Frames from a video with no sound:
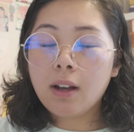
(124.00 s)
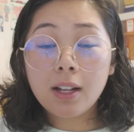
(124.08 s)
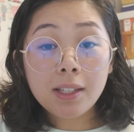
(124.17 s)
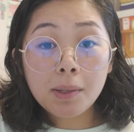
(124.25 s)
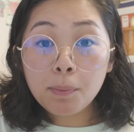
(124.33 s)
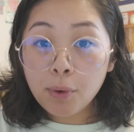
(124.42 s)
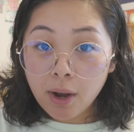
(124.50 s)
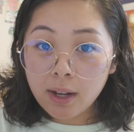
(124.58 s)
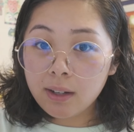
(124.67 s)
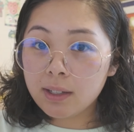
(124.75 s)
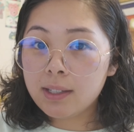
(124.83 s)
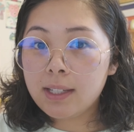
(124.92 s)
got some
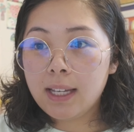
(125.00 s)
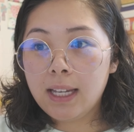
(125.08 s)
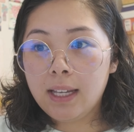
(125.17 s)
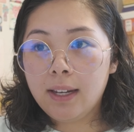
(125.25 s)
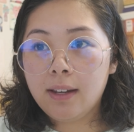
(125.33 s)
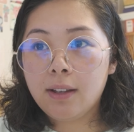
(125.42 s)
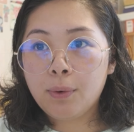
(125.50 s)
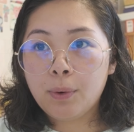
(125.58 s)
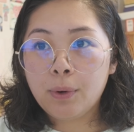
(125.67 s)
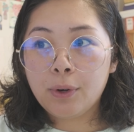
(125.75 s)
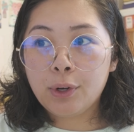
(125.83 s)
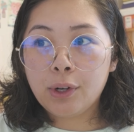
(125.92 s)
products in
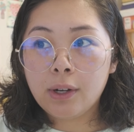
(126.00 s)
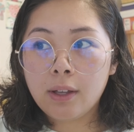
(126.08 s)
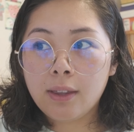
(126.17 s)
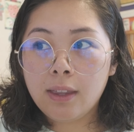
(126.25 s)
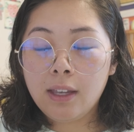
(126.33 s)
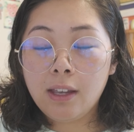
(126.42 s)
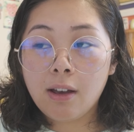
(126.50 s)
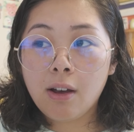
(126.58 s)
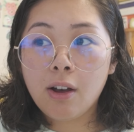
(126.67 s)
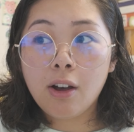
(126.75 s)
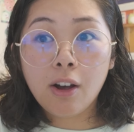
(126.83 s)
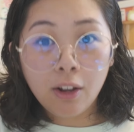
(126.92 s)
for the
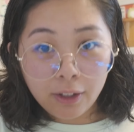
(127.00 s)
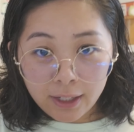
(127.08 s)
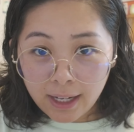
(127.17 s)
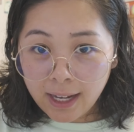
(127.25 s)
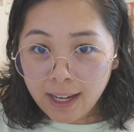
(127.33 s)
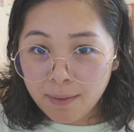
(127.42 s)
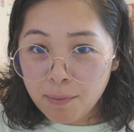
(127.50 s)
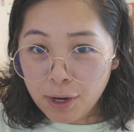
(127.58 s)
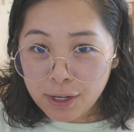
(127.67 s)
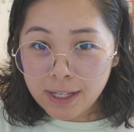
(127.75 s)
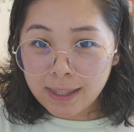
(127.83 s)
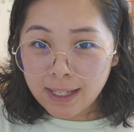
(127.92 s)
holiday
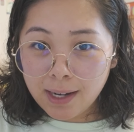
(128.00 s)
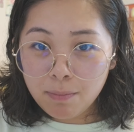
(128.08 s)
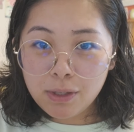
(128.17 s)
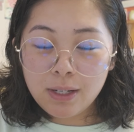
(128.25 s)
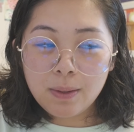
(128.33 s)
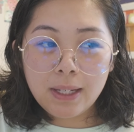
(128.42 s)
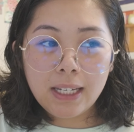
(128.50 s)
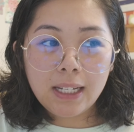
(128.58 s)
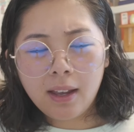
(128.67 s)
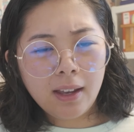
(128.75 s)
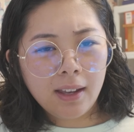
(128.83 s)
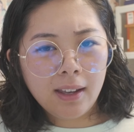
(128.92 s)
market that I'm
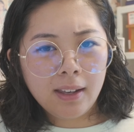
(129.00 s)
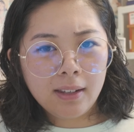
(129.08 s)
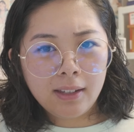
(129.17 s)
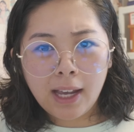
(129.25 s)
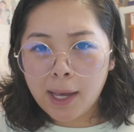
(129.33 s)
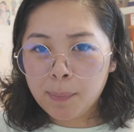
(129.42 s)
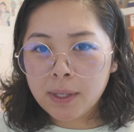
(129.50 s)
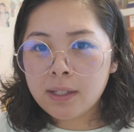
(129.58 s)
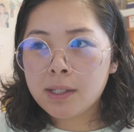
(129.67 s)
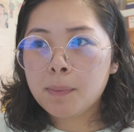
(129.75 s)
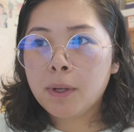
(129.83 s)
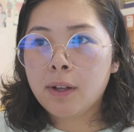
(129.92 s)
doing. And yeah, I picked
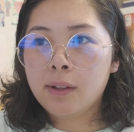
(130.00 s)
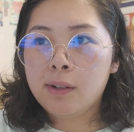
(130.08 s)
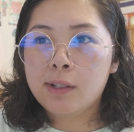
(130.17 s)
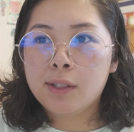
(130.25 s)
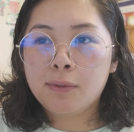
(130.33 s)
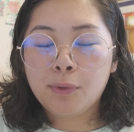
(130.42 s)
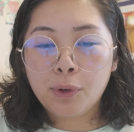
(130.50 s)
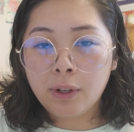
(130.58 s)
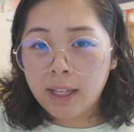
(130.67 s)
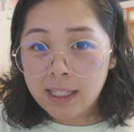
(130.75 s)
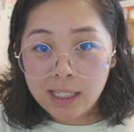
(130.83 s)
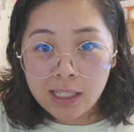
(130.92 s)
some colors for
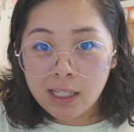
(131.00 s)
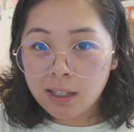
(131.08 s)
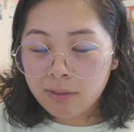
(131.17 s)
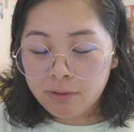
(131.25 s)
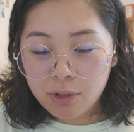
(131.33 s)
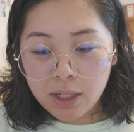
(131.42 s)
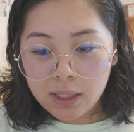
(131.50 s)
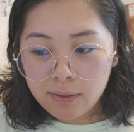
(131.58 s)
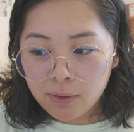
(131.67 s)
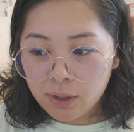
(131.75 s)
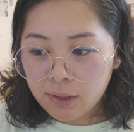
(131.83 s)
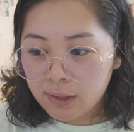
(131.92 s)
like DTF
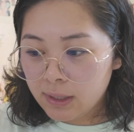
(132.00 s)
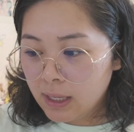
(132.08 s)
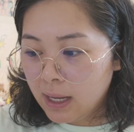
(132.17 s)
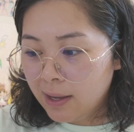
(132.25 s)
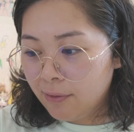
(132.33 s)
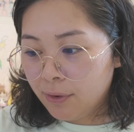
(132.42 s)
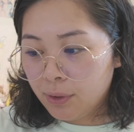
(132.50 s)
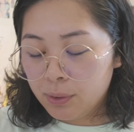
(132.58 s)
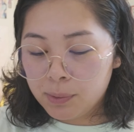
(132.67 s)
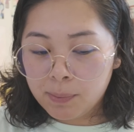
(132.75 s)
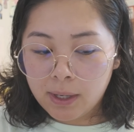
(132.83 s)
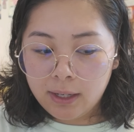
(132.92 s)
transfers for
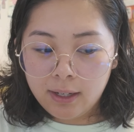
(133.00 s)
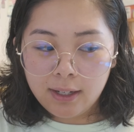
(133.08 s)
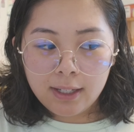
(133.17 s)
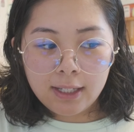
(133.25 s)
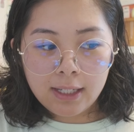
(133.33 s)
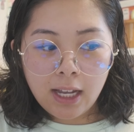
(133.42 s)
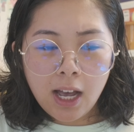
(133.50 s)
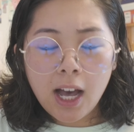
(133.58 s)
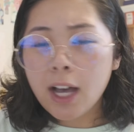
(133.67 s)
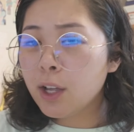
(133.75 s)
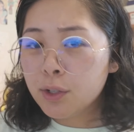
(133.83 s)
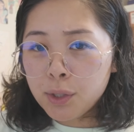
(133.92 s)
those products.
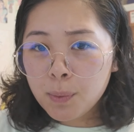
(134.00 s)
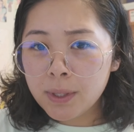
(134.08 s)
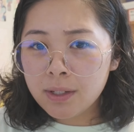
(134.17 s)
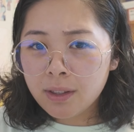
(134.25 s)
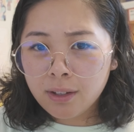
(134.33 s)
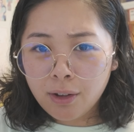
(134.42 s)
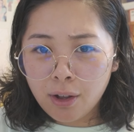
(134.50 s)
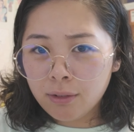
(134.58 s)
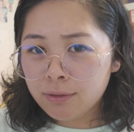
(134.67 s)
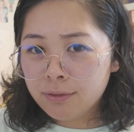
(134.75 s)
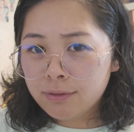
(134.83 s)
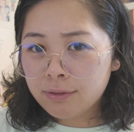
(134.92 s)
I also went to the
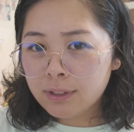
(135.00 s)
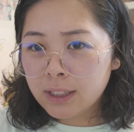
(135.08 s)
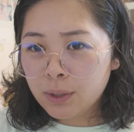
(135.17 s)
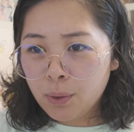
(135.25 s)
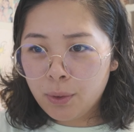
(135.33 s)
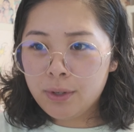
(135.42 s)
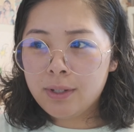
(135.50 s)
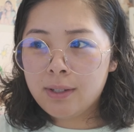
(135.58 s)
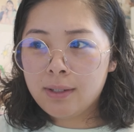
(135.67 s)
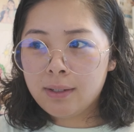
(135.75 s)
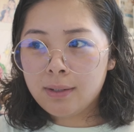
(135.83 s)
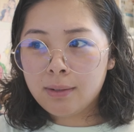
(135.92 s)
golf
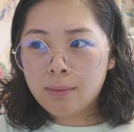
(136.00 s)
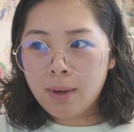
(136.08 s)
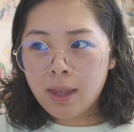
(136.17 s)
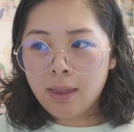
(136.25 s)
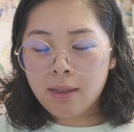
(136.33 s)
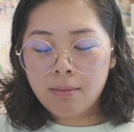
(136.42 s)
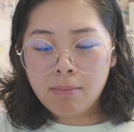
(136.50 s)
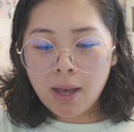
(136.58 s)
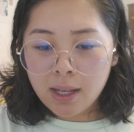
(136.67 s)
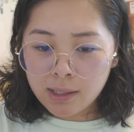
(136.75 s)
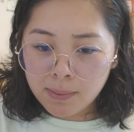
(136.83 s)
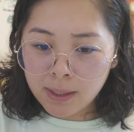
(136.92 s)
course with my
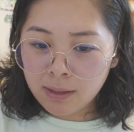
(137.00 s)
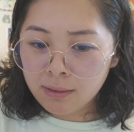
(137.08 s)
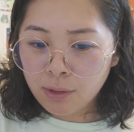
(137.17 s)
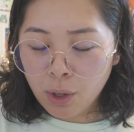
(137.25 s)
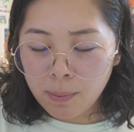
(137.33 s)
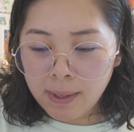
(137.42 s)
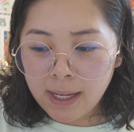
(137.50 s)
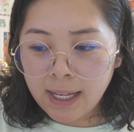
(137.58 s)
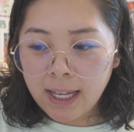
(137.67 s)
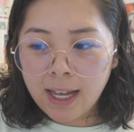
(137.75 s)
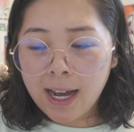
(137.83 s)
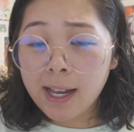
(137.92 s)
husband Kobe.
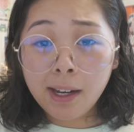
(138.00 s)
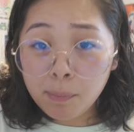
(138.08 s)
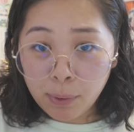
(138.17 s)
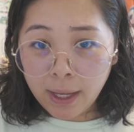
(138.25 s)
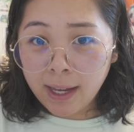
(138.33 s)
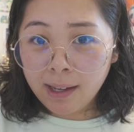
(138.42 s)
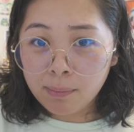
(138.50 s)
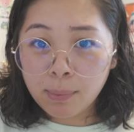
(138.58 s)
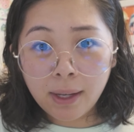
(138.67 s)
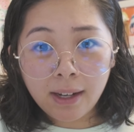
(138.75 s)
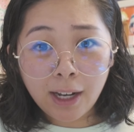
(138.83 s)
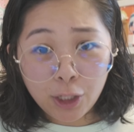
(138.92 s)
I didn't play,
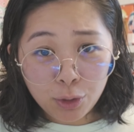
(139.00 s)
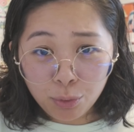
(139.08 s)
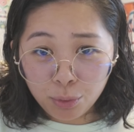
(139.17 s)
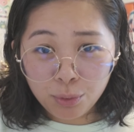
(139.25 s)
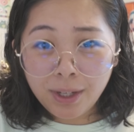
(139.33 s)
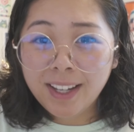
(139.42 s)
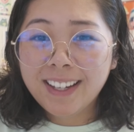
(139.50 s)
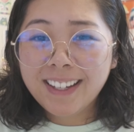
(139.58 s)
but I drew.